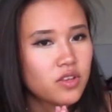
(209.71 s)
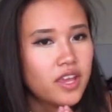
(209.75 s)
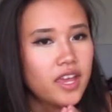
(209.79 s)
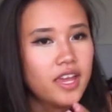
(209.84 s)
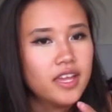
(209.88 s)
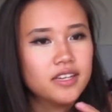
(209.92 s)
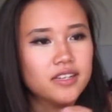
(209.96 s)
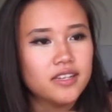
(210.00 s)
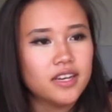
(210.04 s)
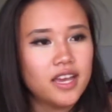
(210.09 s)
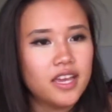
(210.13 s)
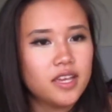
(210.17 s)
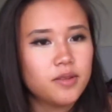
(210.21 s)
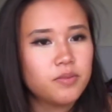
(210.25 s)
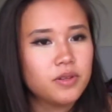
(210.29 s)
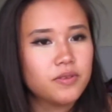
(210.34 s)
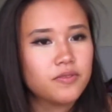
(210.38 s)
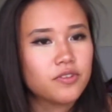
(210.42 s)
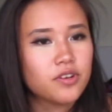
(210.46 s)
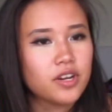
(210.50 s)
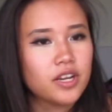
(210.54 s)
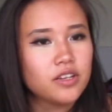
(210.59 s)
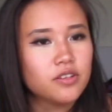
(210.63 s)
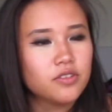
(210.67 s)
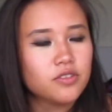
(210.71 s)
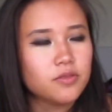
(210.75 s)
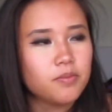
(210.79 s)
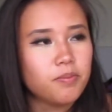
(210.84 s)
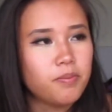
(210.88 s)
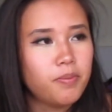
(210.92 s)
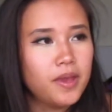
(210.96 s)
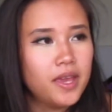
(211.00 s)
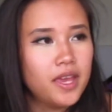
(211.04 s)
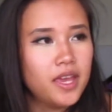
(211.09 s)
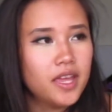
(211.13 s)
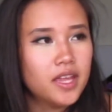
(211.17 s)
At night before I go to
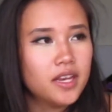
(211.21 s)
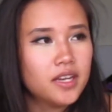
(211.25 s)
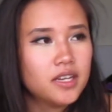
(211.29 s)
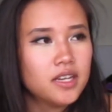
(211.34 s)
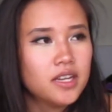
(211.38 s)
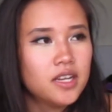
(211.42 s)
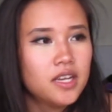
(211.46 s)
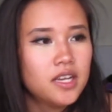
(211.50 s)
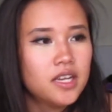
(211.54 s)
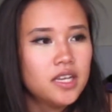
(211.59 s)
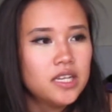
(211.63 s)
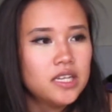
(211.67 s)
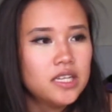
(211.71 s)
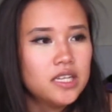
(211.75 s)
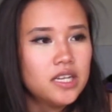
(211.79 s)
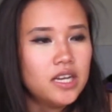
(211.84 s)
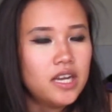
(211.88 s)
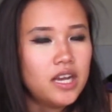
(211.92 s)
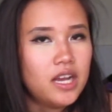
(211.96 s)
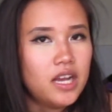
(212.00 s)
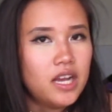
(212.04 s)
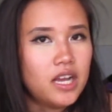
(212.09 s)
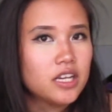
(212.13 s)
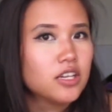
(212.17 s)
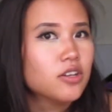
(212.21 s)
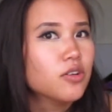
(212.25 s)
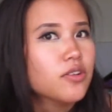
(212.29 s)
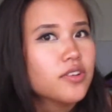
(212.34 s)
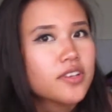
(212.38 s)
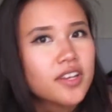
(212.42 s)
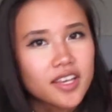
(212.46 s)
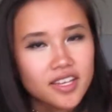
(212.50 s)
bed, I go on